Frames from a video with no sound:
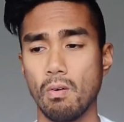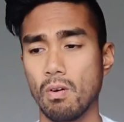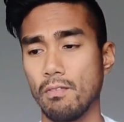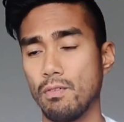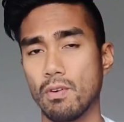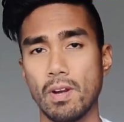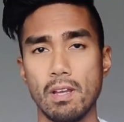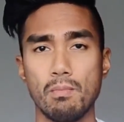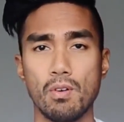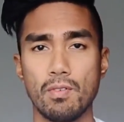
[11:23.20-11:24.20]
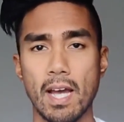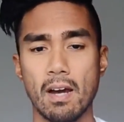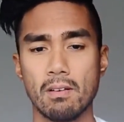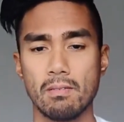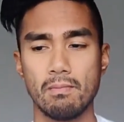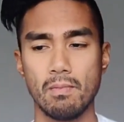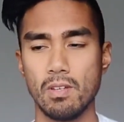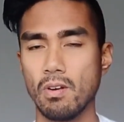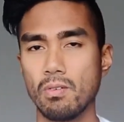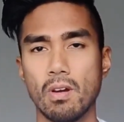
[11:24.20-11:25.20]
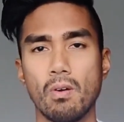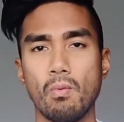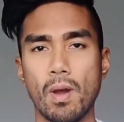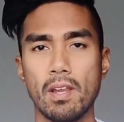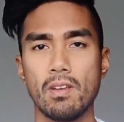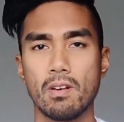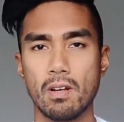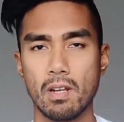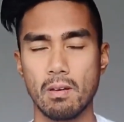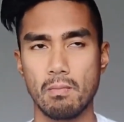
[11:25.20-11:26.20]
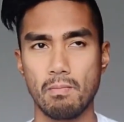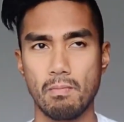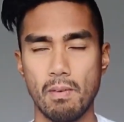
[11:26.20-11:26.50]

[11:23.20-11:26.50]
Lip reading: or if you've already moved out, you don't know when you're going to